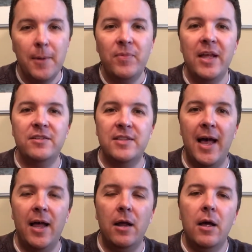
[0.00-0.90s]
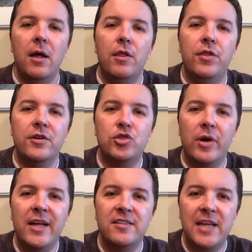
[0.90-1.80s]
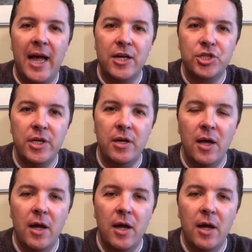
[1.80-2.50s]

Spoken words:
is that the transaction